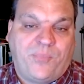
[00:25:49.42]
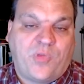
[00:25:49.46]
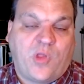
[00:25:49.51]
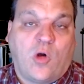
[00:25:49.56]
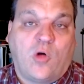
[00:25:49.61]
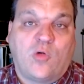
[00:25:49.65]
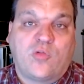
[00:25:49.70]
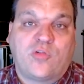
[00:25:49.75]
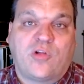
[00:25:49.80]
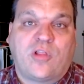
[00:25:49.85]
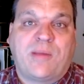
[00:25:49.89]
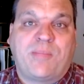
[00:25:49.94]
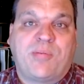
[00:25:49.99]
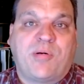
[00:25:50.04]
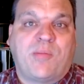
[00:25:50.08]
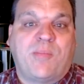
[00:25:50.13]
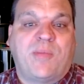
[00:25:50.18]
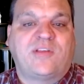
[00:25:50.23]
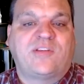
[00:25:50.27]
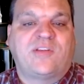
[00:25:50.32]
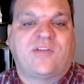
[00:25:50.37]
overly
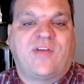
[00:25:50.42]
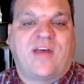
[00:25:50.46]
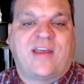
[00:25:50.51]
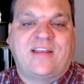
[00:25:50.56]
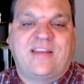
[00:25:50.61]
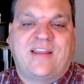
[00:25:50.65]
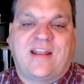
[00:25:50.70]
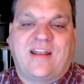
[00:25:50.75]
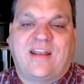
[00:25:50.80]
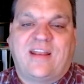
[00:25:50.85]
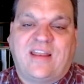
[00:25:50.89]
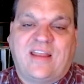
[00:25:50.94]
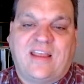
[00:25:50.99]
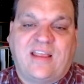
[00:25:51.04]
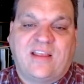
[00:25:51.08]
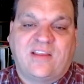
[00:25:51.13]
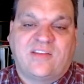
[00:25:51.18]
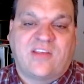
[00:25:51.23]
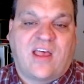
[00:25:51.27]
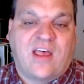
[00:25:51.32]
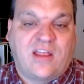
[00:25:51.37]
permissive
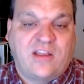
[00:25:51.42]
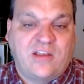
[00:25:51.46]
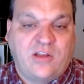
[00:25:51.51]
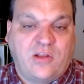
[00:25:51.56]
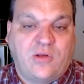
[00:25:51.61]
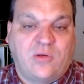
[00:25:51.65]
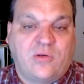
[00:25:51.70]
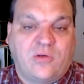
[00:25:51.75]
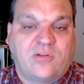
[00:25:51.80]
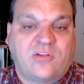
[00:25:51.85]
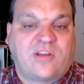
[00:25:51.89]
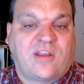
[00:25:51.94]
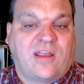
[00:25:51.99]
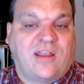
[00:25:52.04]
identities, unused.